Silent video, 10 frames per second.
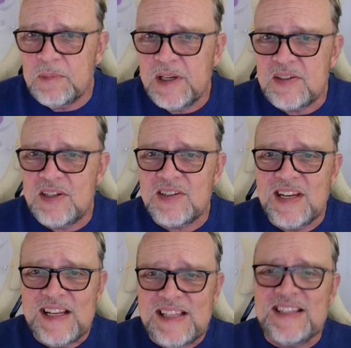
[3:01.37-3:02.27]
your message.
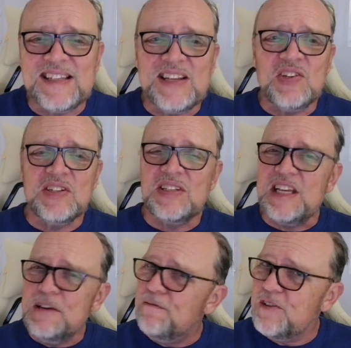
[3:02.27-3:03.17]
This isn't just
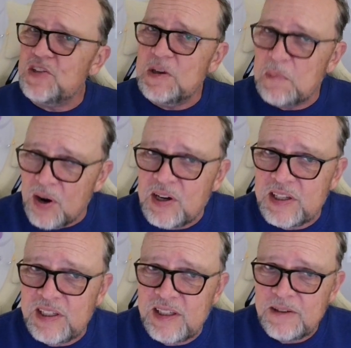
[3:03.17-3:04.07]
efficient
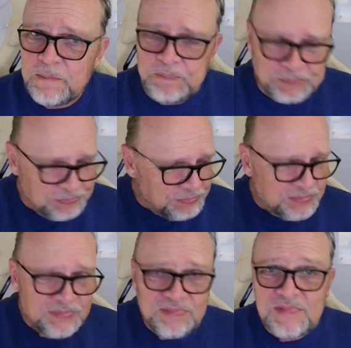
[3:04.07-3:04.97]
marketing.
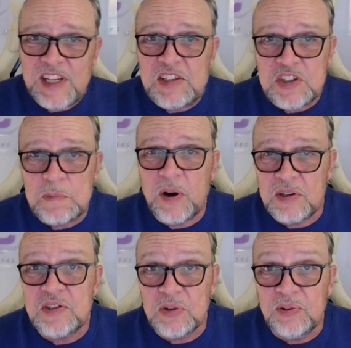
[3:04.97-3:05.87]
It's
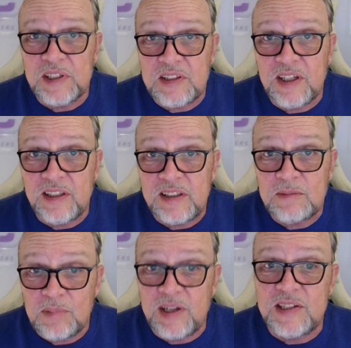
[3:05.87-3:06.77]
smart storytelling.
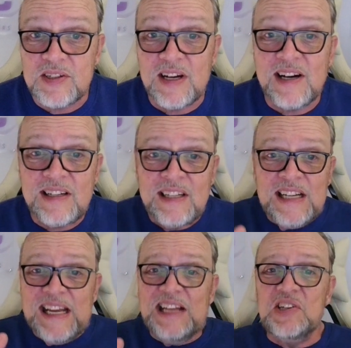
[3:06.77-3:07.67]
Praise God.
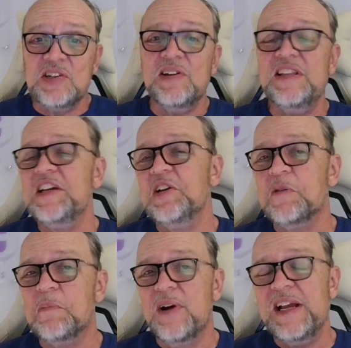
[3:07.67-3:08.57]
Ensuring that
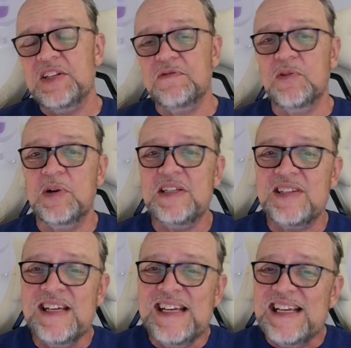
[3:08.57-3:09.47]
your brand's
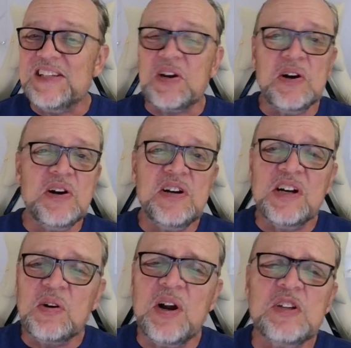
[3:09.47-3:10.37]
voice is heard
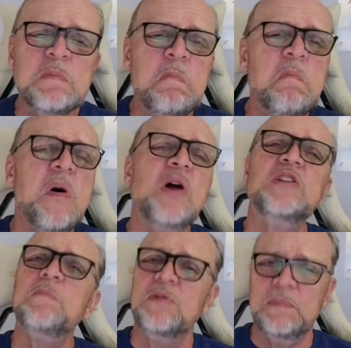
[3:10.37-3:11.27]
across
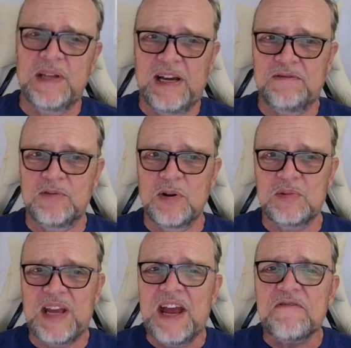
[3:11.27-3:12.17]
multiple
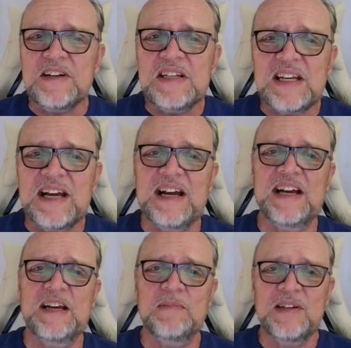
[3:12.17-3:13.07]
platforms. Every
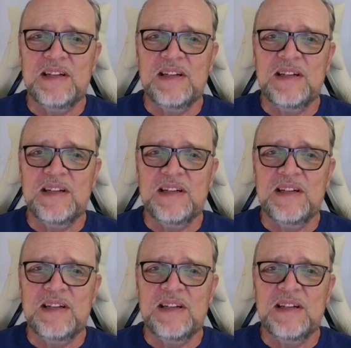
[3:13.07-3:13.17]
time